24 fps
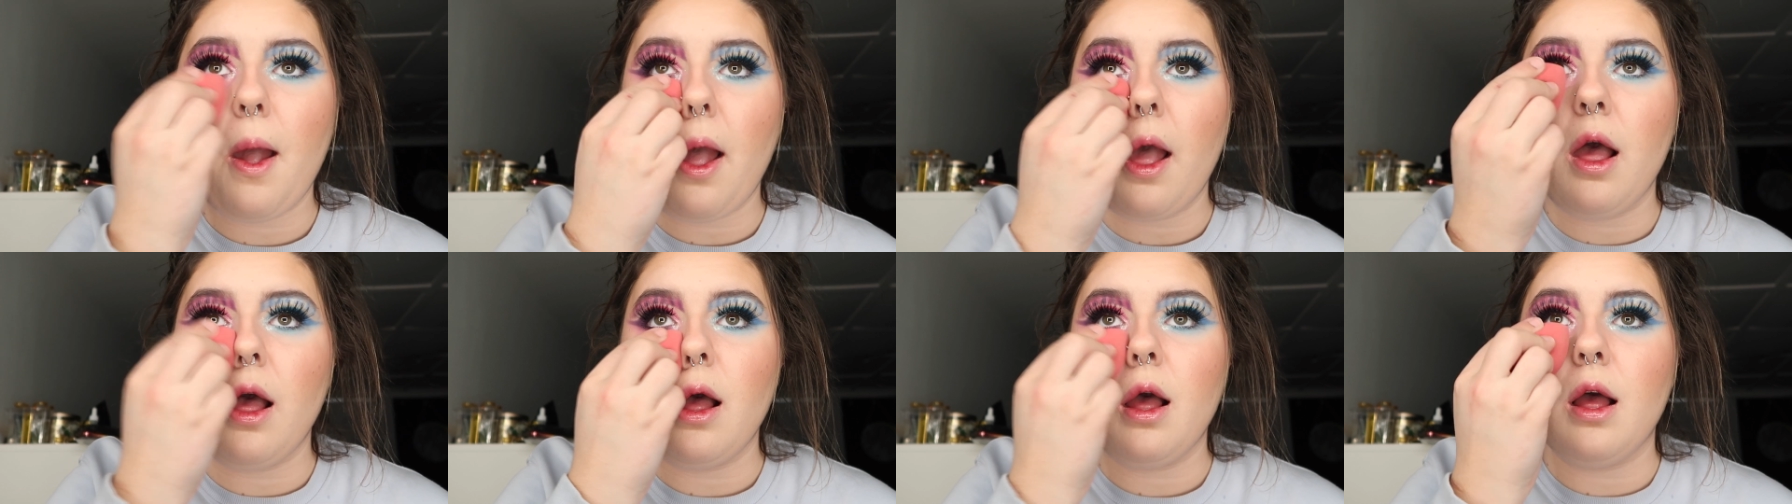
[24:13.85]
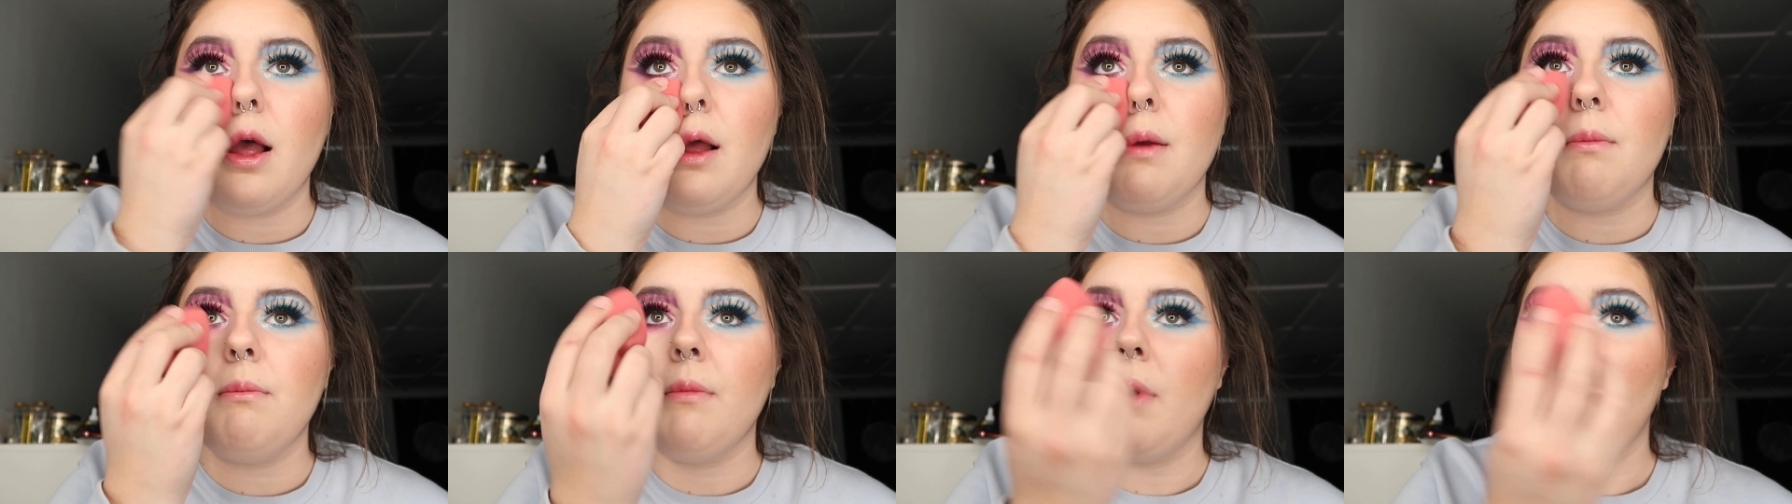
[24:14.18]

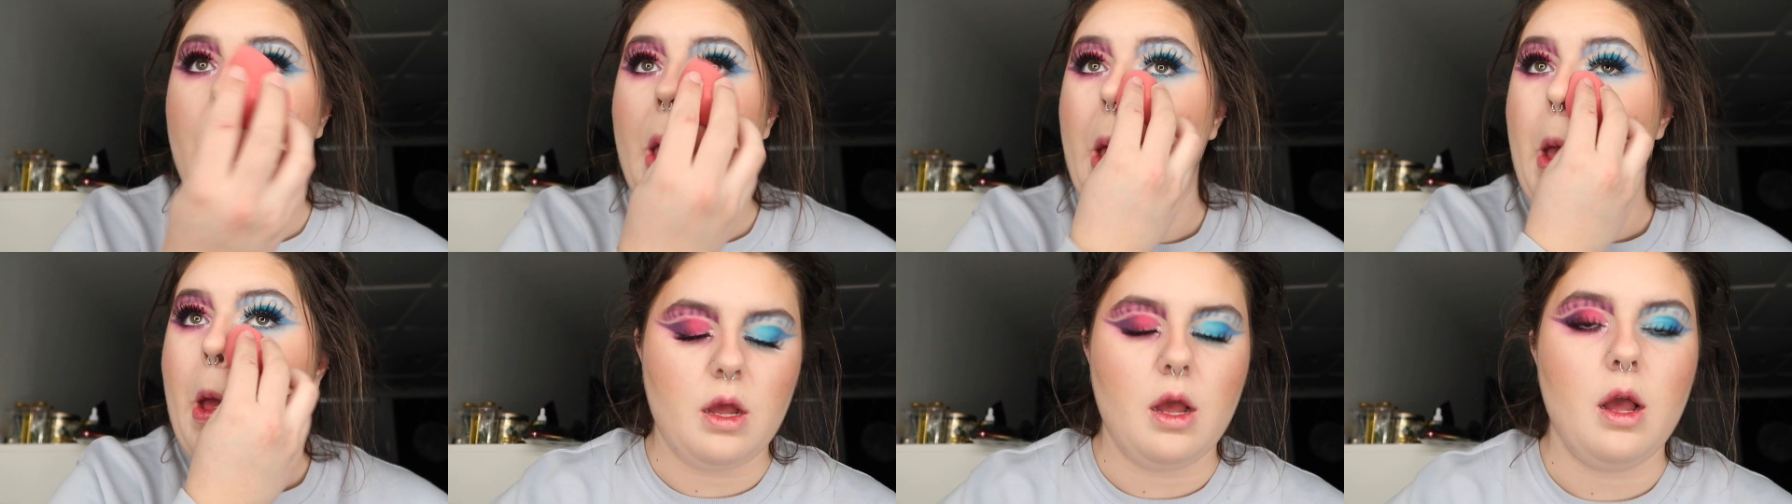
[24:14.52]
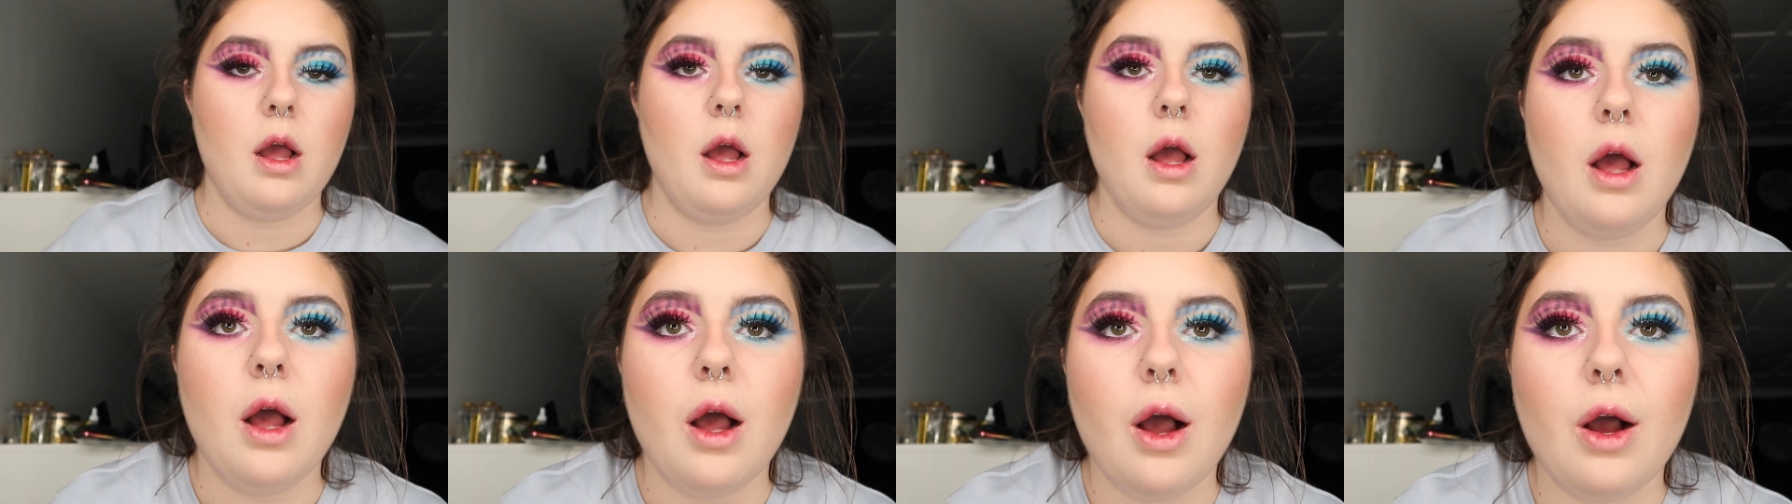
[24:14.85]

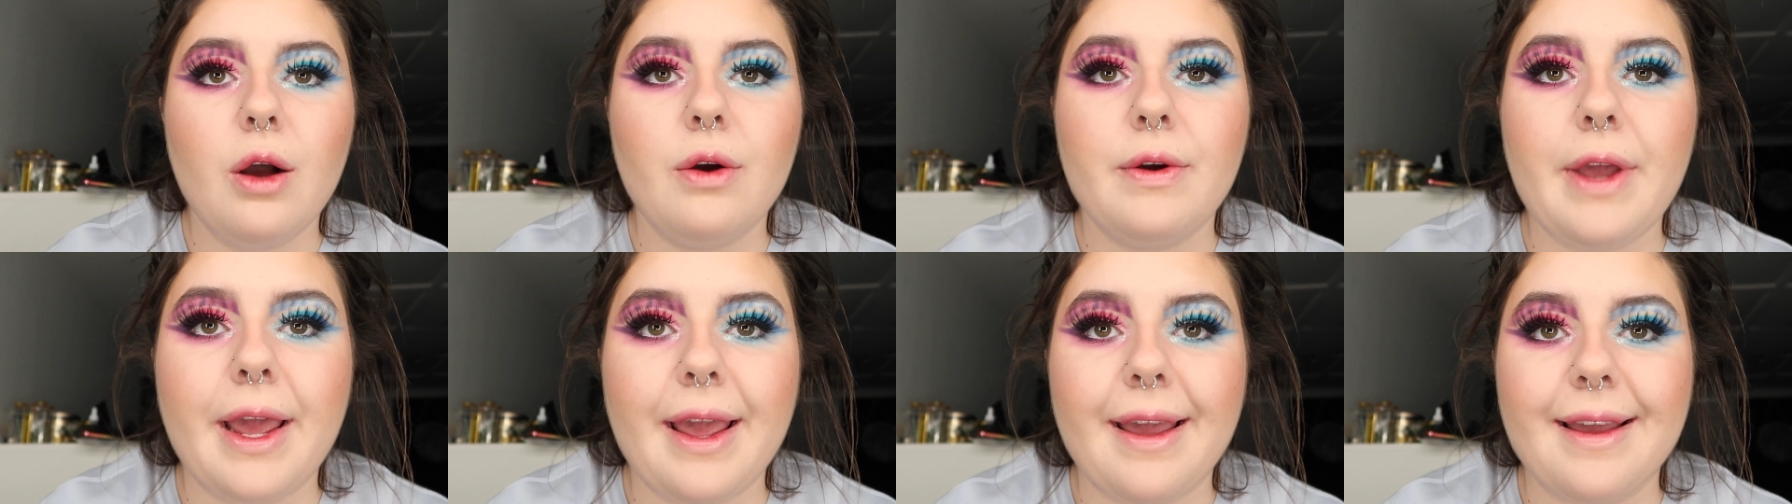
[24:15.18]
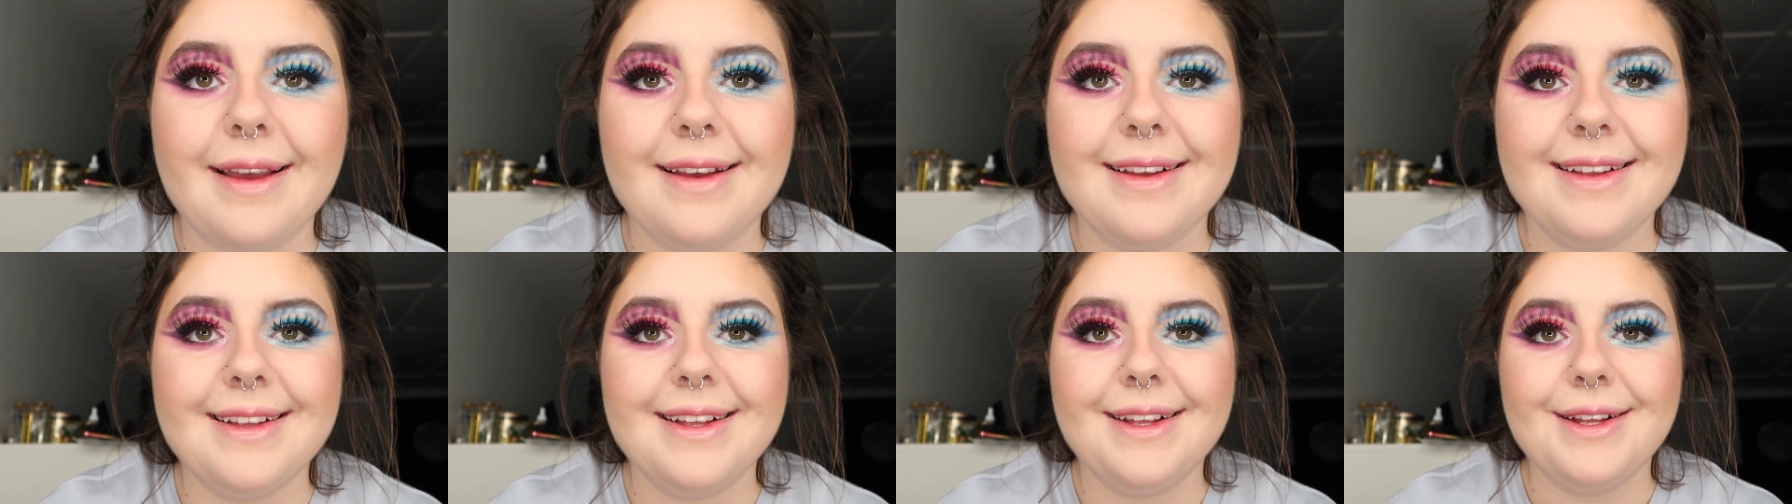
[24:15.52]

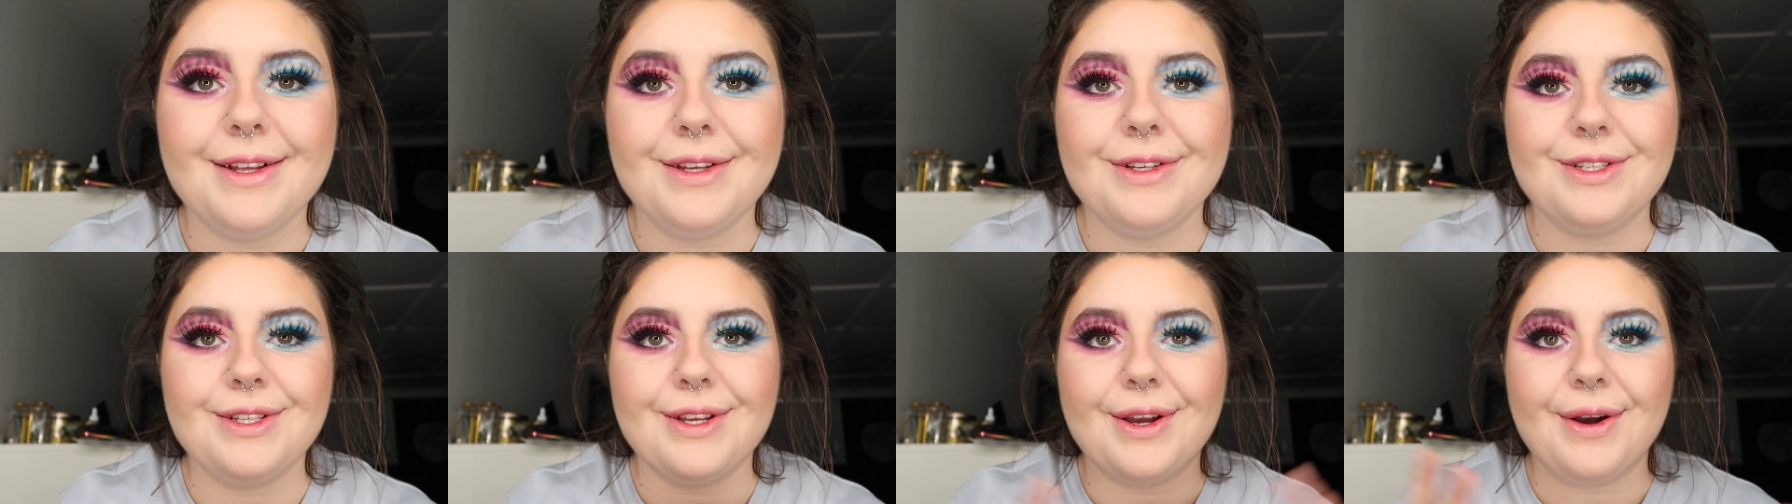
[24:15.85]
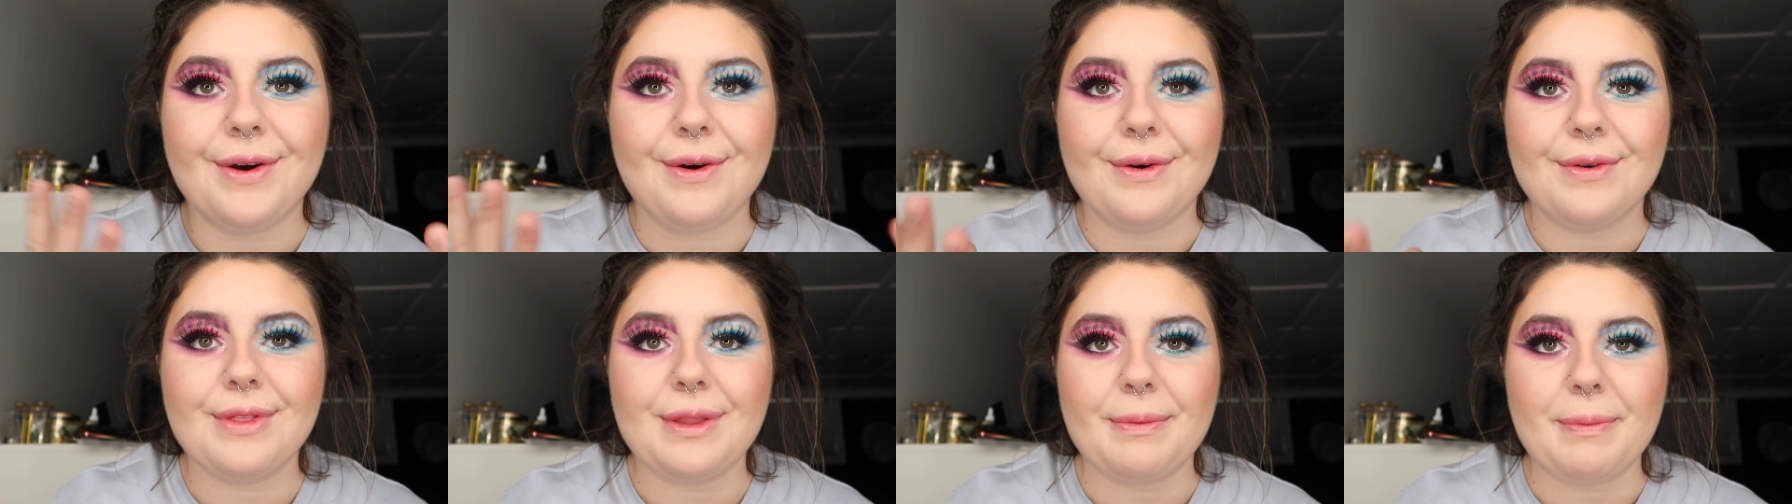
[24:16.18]
Okay,
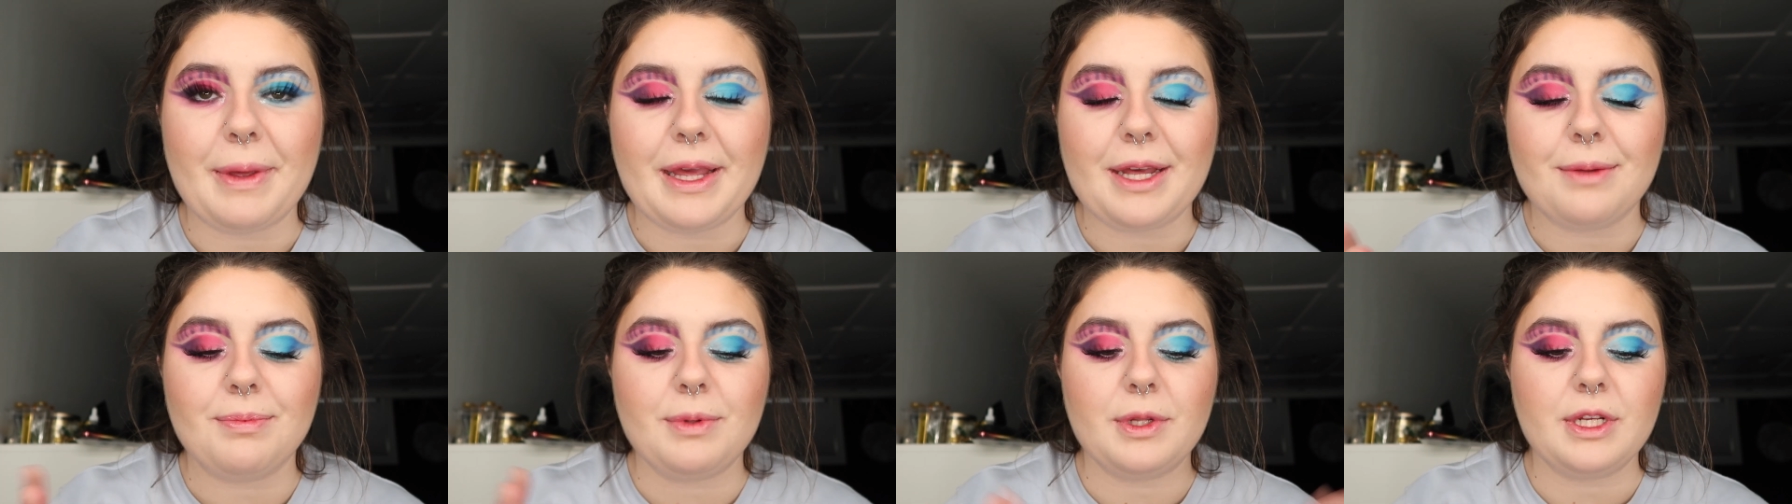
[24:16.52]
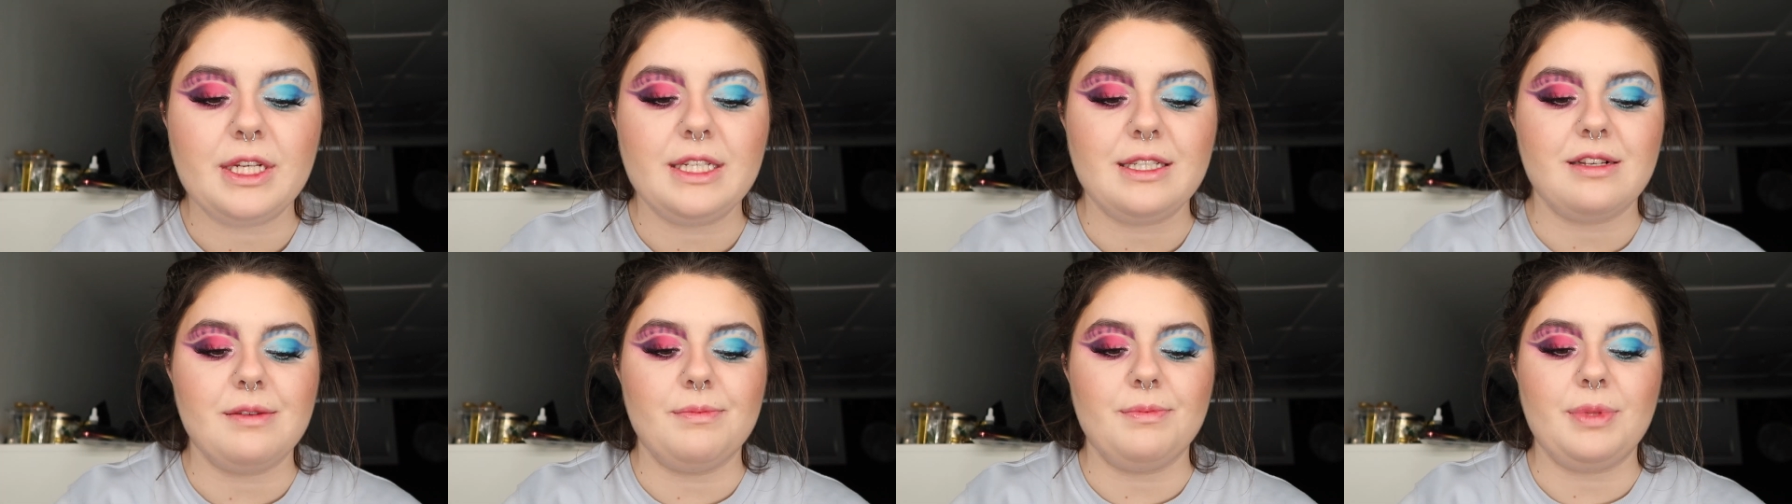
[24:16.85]
so the makeup
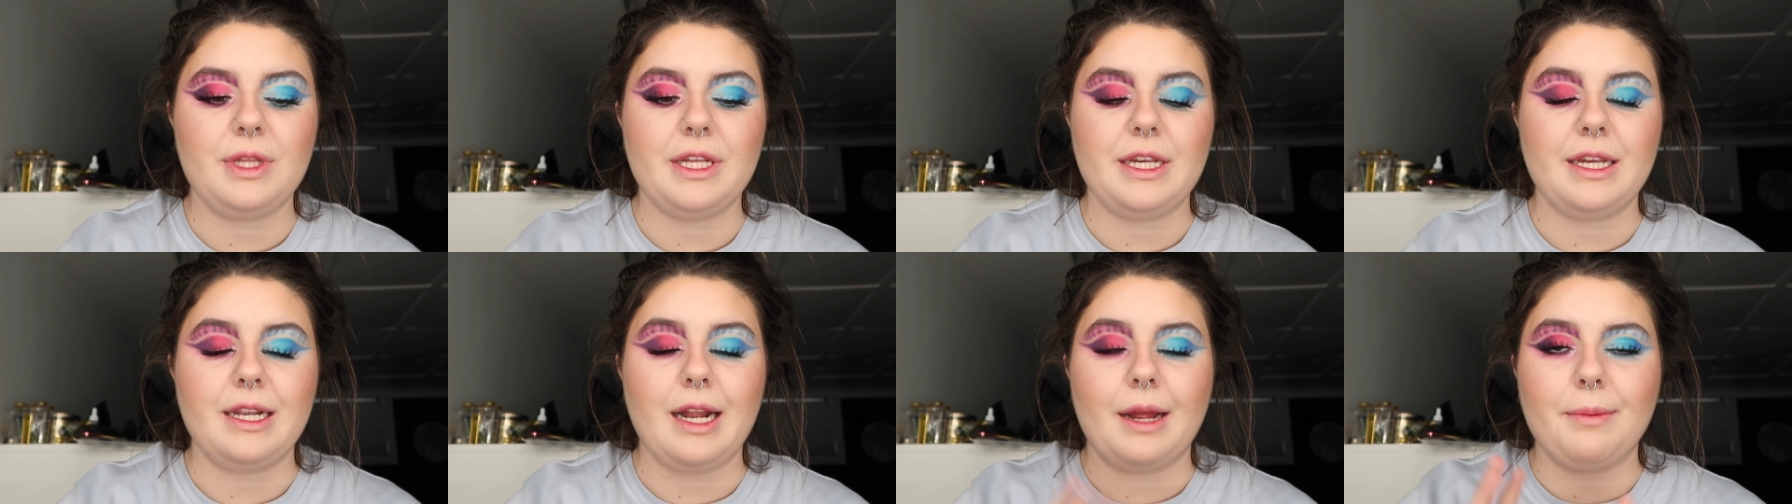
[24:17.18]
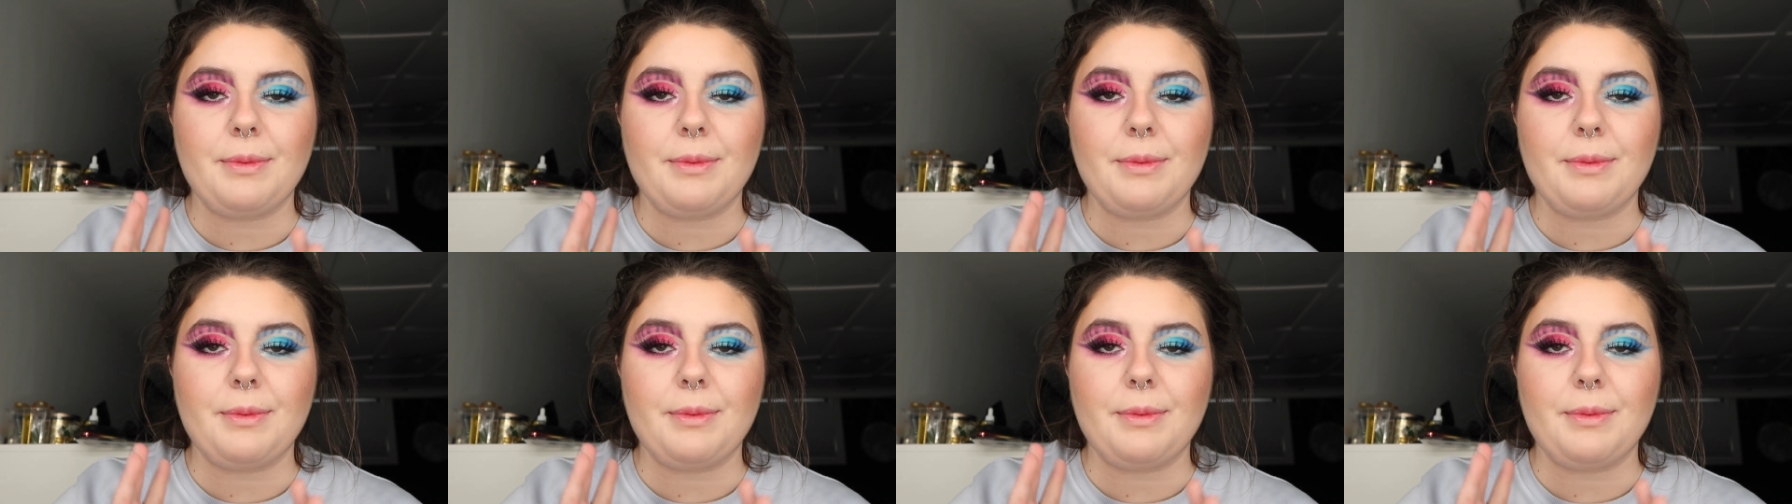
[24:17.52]
look is complete.